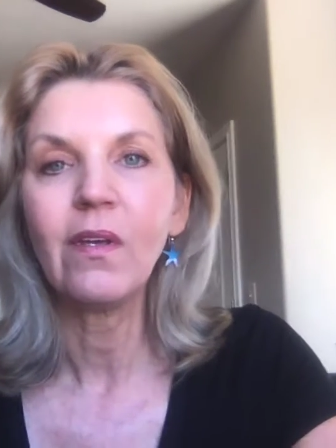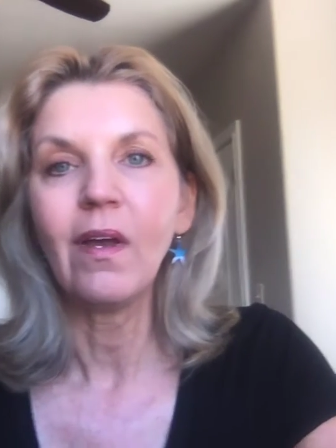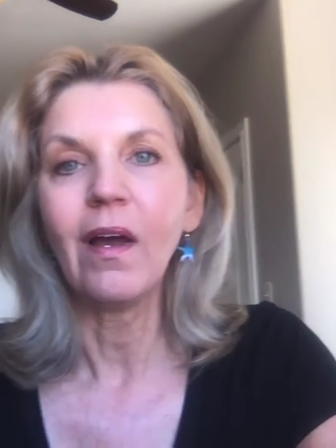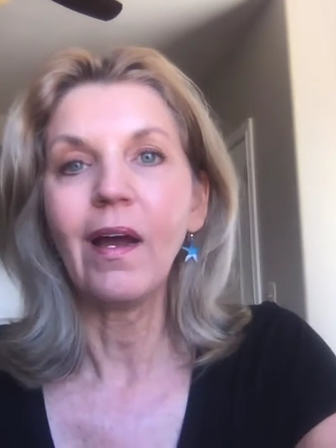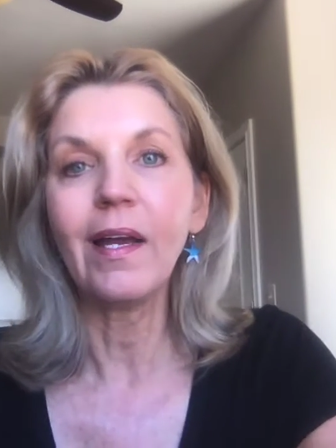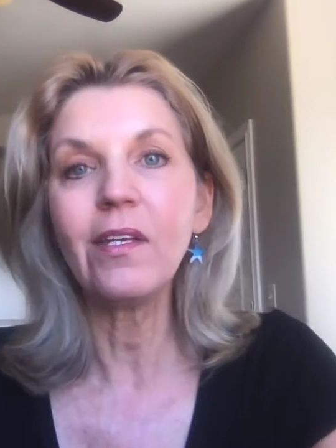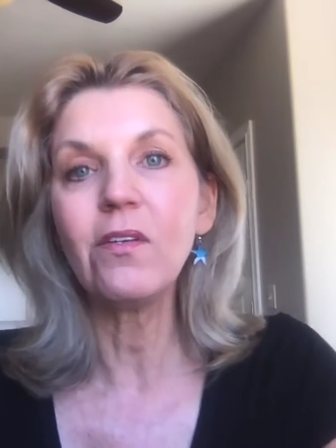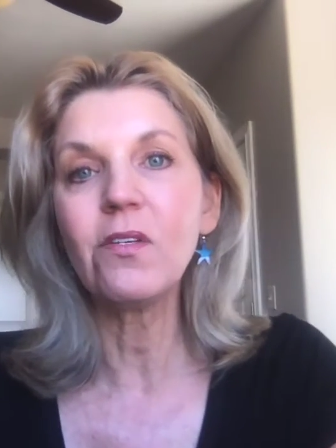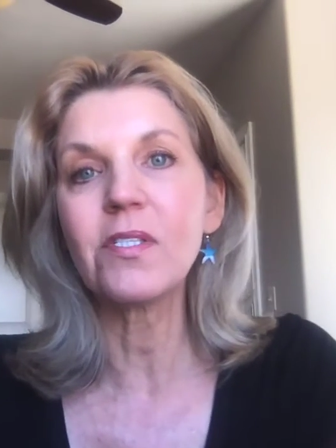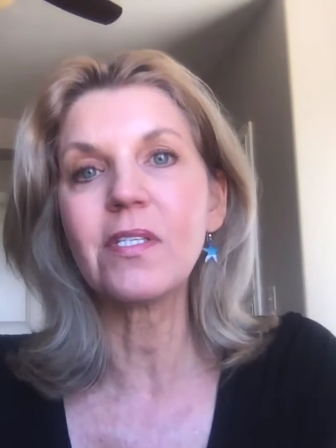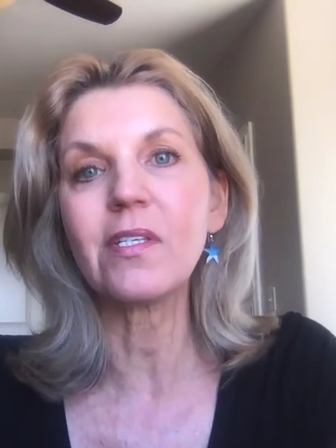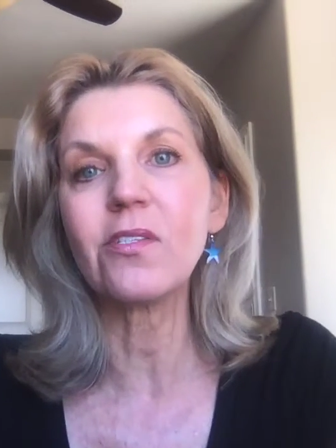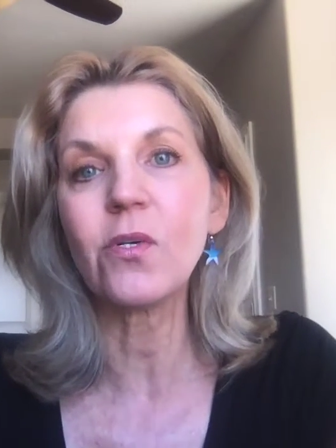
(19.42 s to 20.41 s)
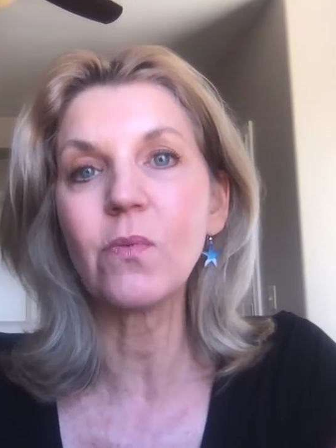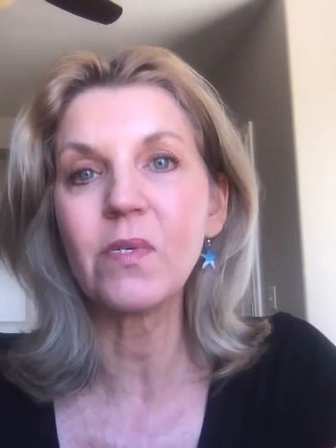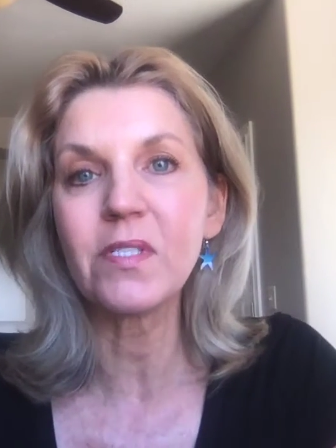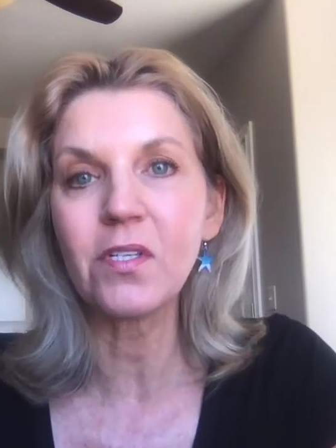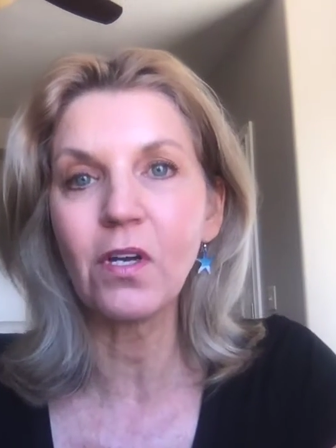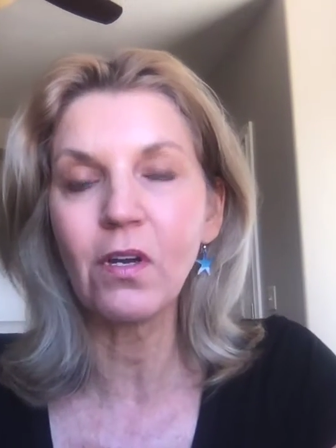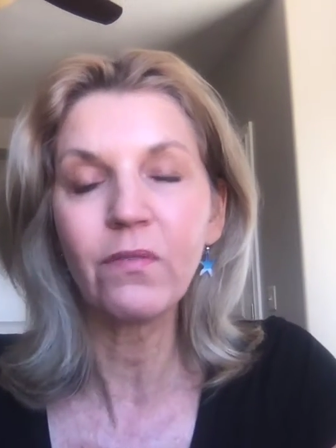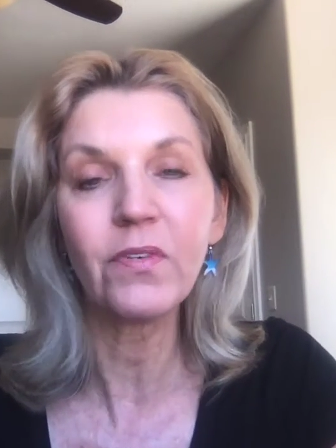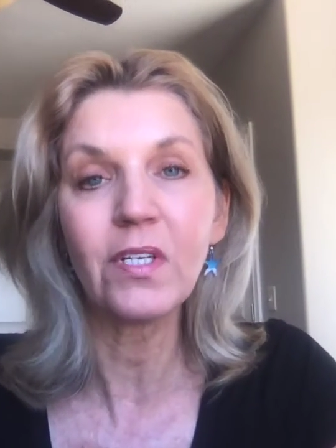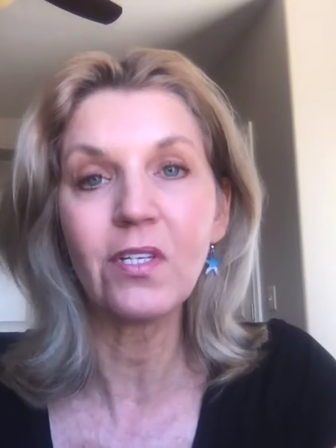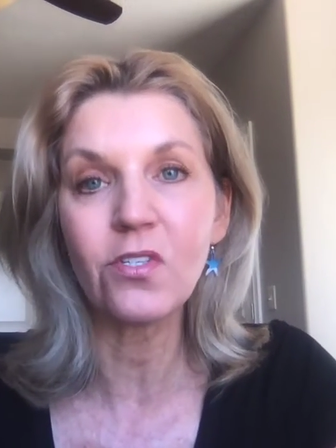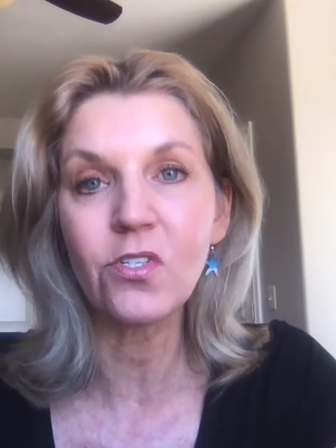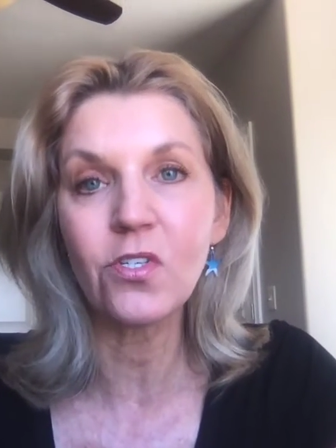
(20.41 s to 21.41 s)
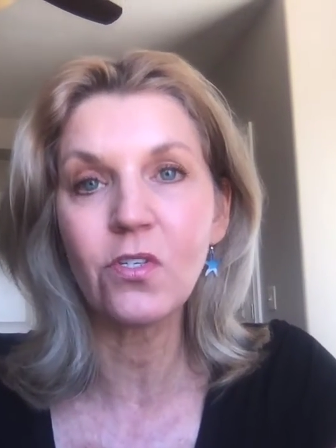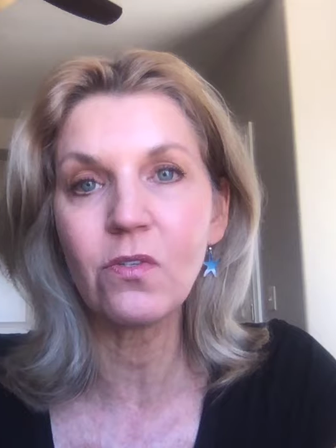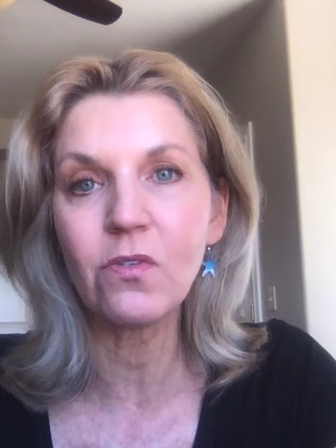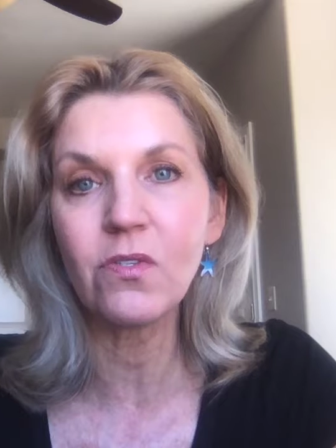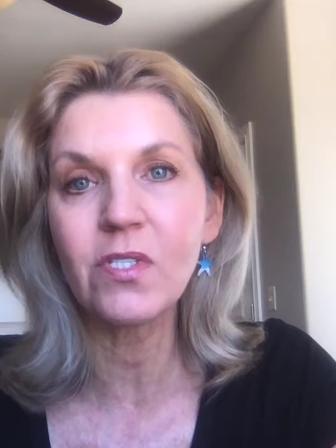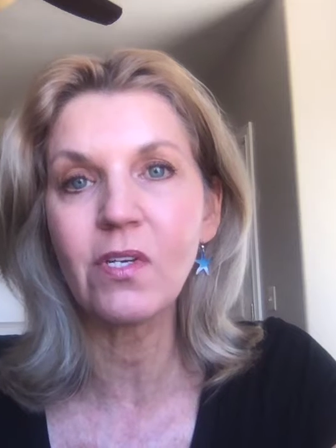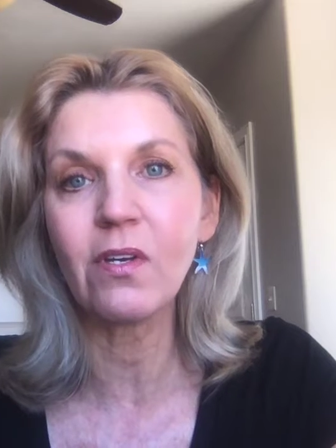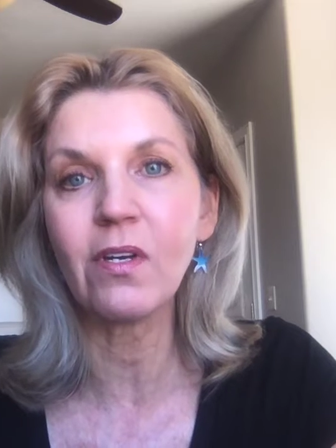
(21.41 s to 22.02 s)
I used it to resolve issues